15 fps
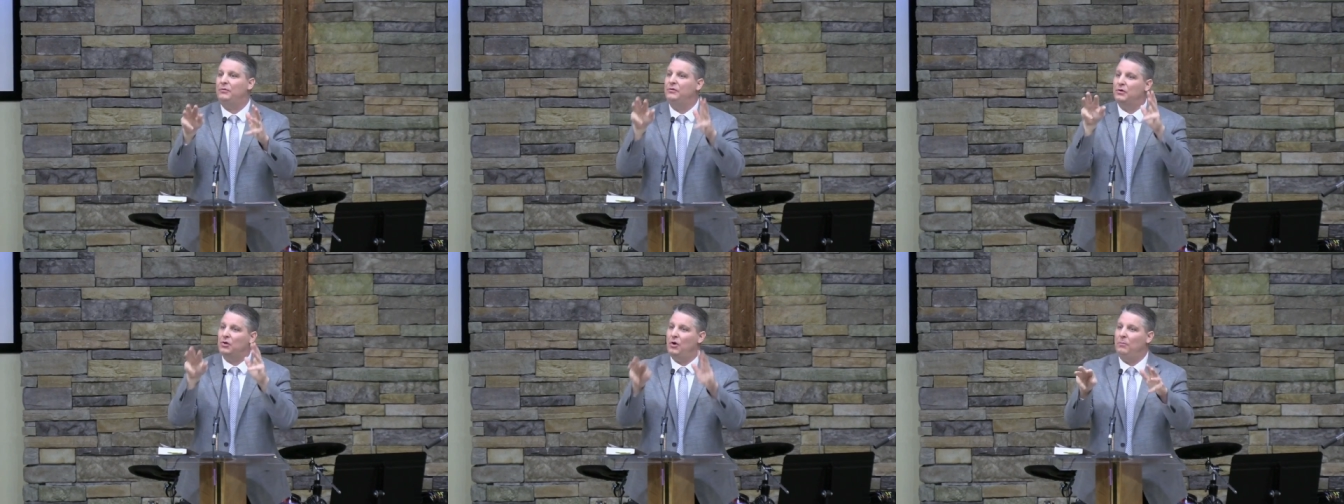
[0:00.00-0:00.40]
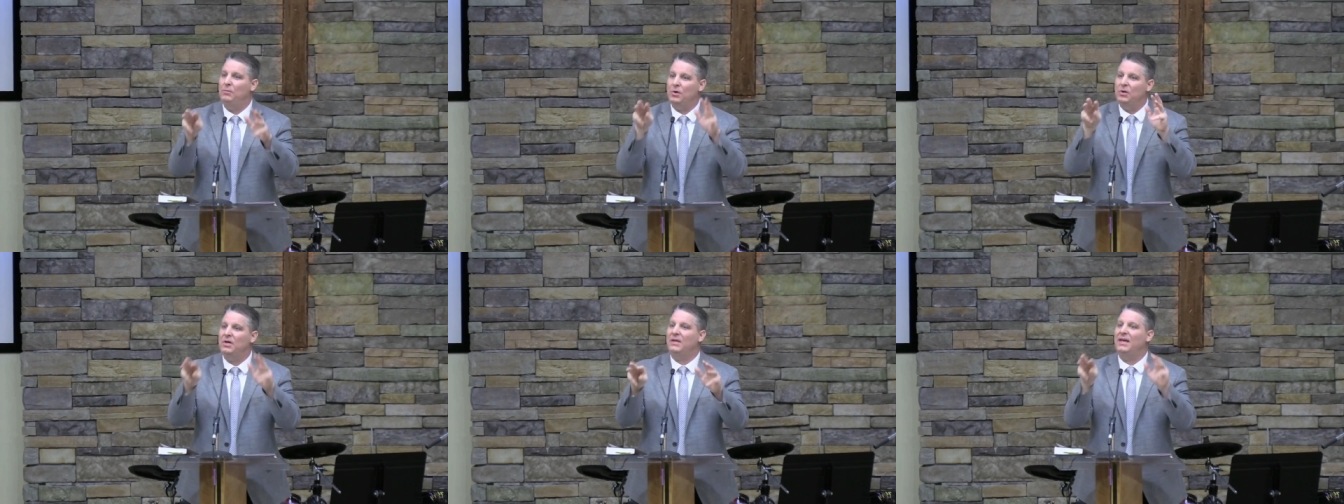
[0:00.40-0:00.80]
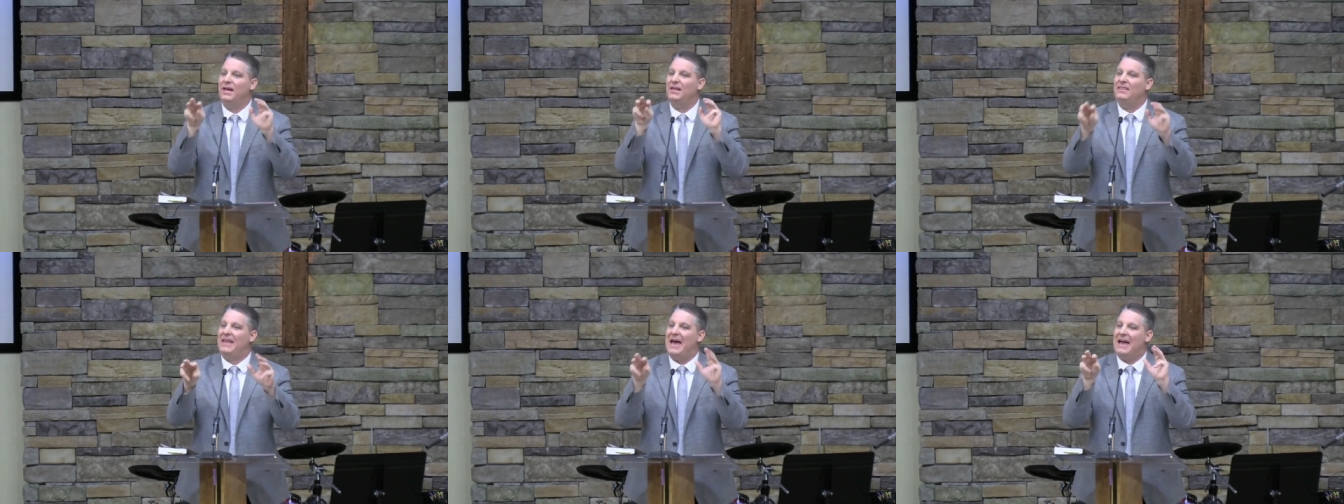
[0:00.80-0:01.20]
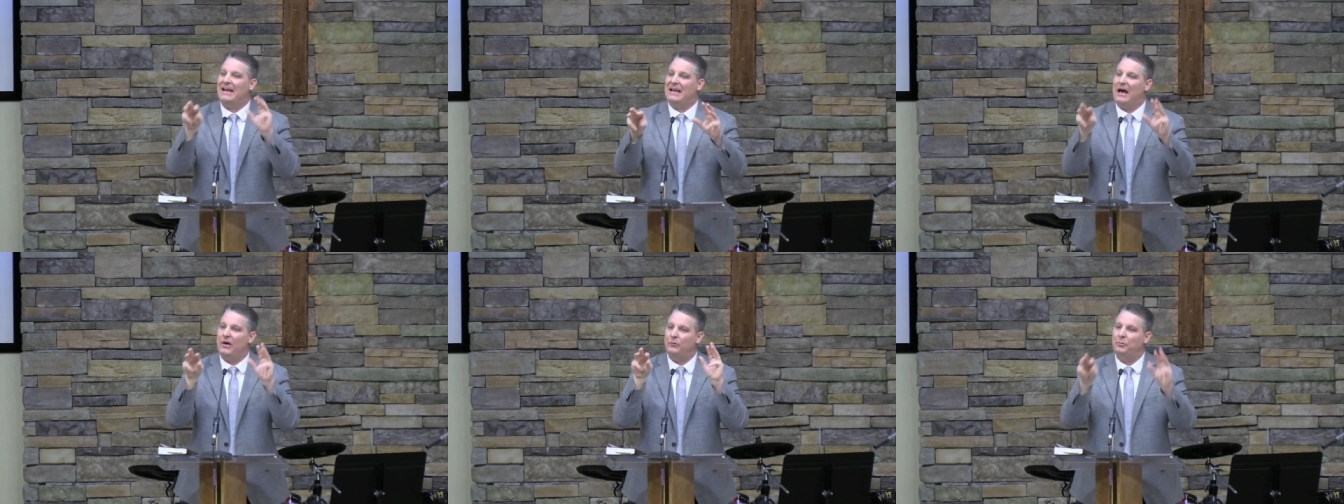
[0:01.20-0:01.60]
to communicate that
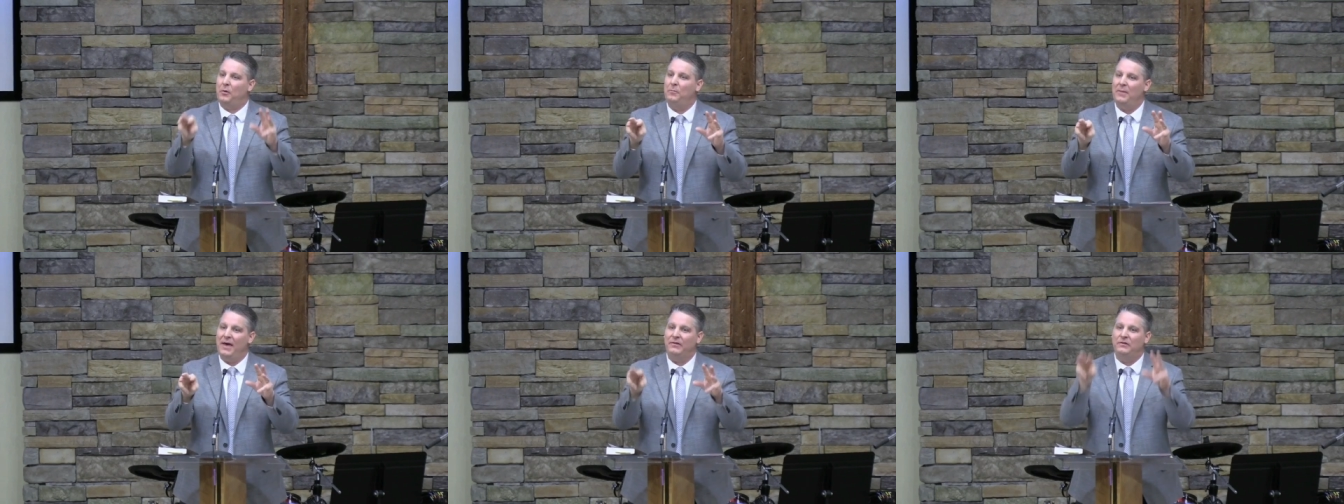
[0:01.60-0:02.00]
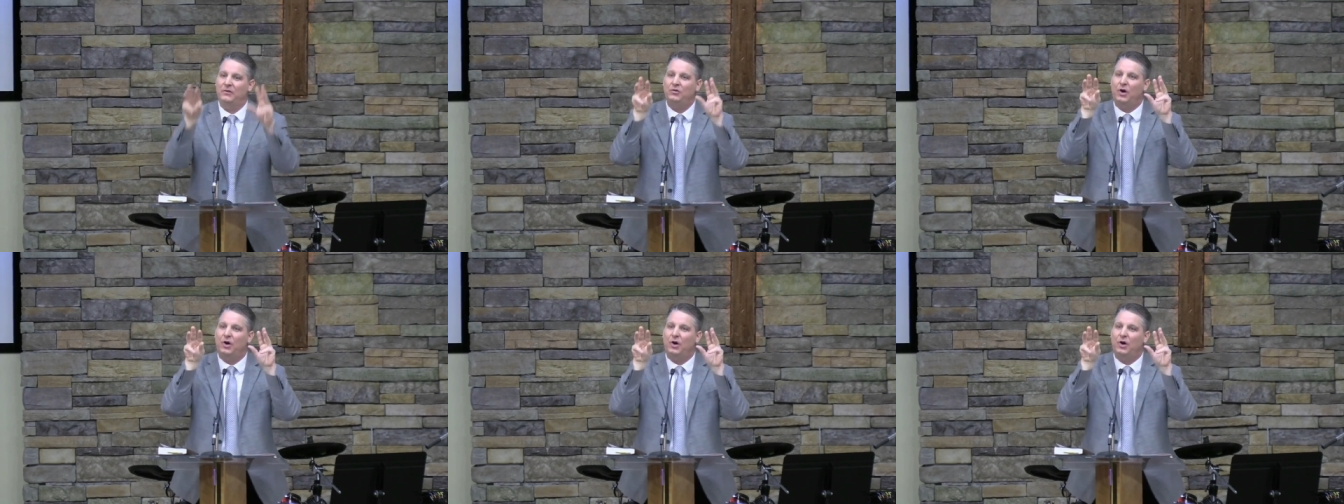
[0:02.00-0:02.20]
gospel message.